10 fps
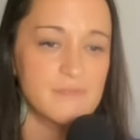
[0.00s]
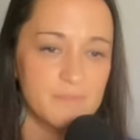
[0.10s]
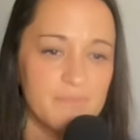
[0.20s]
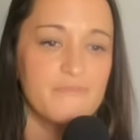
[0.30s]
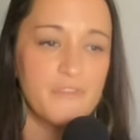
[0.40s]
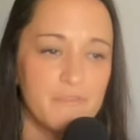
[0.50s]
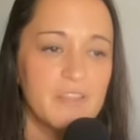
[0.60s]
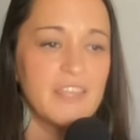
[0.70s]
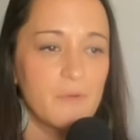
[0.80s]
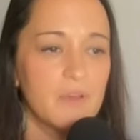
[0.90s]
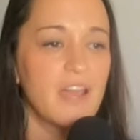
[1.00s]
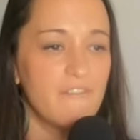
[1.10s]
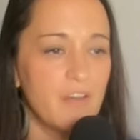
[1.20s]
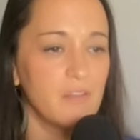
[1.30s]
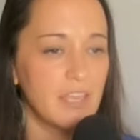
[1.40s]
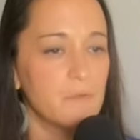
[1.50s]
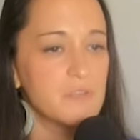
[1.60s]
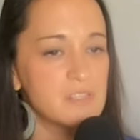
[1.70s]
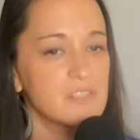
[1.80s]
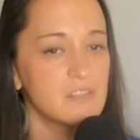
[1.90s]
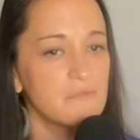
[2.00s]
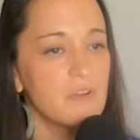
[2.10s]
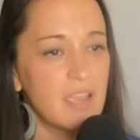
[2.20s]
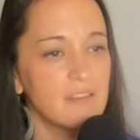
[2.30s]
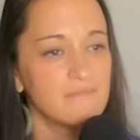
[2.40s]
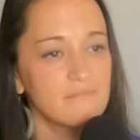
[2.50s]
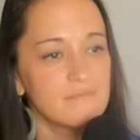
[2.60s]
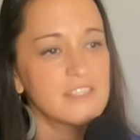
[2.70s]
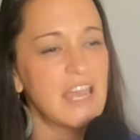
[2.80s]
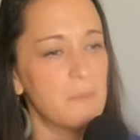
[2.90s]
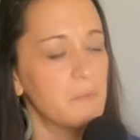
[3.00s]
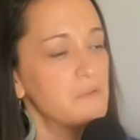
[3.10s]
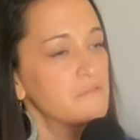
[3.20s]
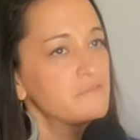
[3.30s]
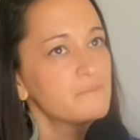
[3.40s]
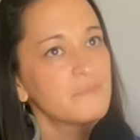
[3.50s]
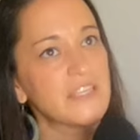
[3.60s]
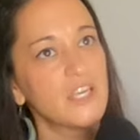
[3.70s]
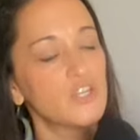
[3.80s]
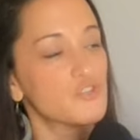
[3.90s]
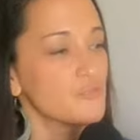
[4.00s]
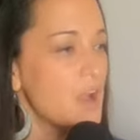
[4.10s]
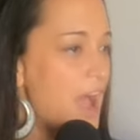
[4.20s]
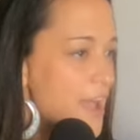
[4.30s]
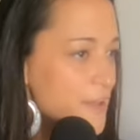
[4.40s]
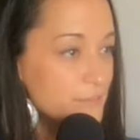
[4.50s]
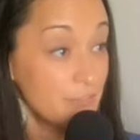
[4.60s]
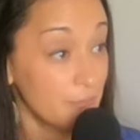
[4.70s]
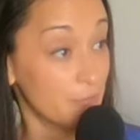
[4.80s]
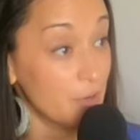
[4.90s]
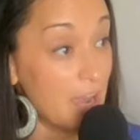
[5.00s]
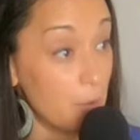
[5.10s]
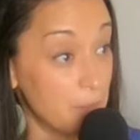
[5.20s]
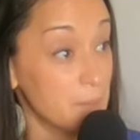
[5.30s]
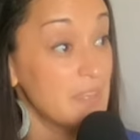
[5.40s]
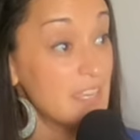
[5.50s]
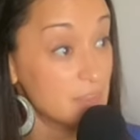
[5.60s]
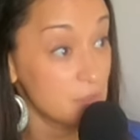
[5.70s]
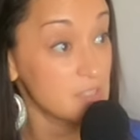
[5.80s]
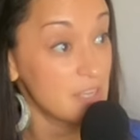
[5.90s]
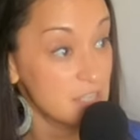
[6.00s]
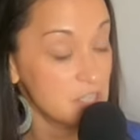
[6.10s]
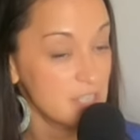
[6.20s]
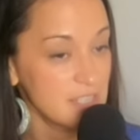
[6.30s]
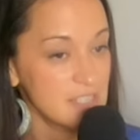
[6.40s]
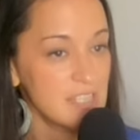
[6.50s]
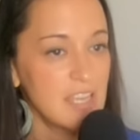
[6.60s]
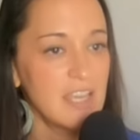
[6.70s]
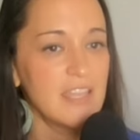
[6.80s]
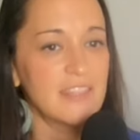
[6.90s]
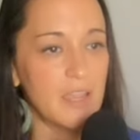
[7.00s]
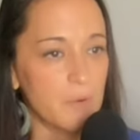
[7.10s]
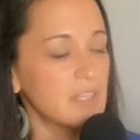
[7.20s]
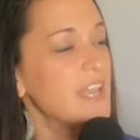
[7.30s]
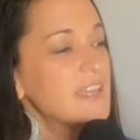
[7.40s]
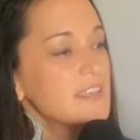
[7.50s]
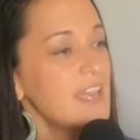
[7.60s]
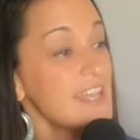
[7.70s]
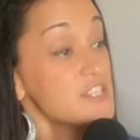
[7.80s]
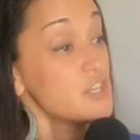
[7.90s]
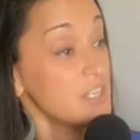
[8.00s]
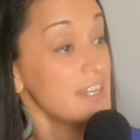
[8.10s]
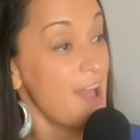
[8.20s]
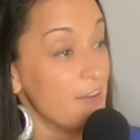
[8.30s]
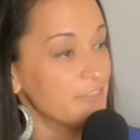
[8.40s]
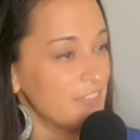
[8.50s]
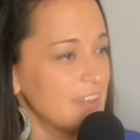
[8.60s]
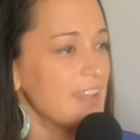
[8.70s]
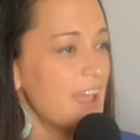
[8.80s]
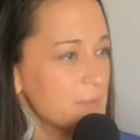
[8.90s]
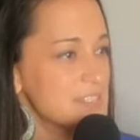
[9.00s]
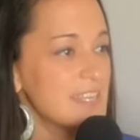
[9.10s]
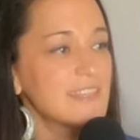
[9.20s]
fulfilling what i felt like was the right type of drive for helping me get those auditions, they were like, that's good enough. And I was like,